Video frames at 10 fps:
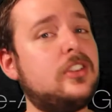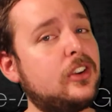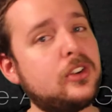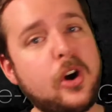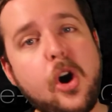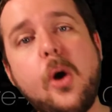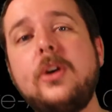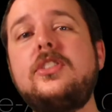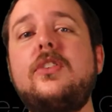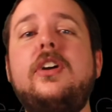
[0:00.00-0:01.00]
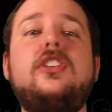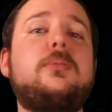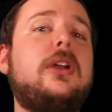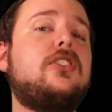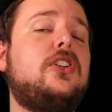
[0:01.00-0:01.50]
There's always a risk.
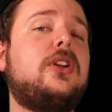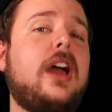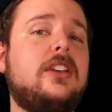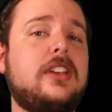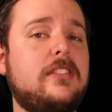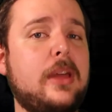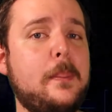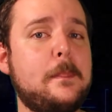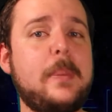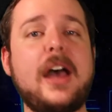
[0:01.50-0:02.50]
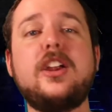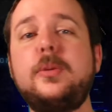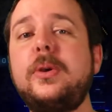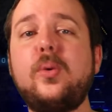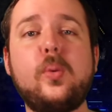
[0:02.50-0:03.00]
Make sure you guys have that buyer
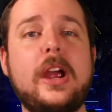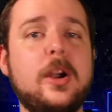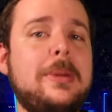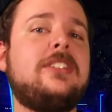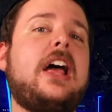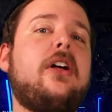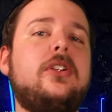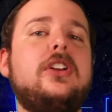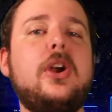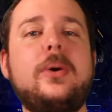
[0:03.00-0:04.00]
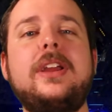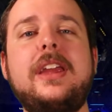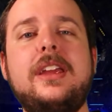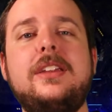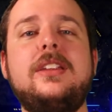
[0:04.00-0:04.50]
beware mentality going
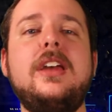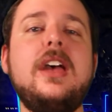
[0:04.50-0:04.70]
in.